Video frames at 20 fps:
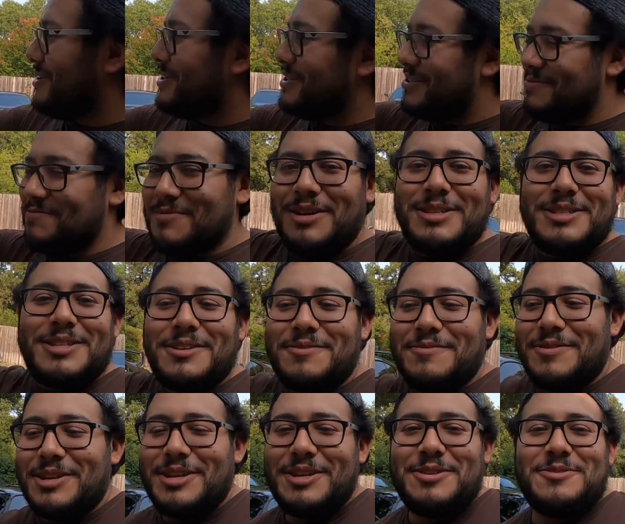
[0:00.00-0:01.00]
watch the Mustang
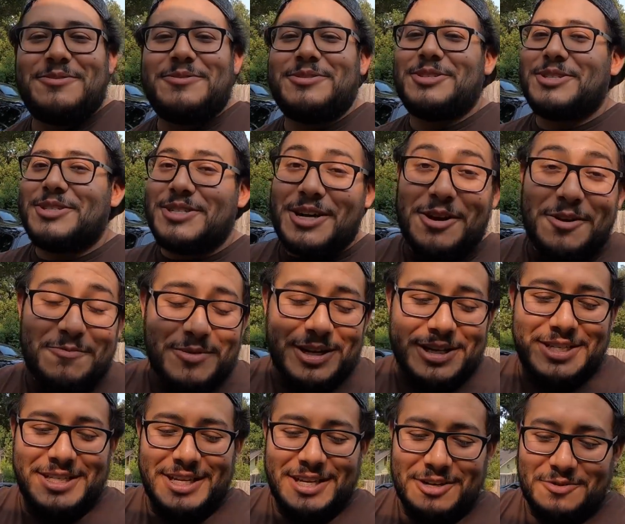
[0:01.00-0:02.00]
videos, share my
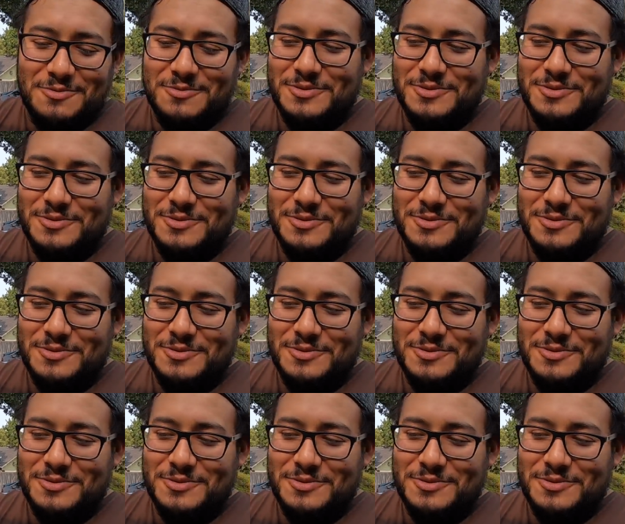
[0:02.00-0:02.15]
channel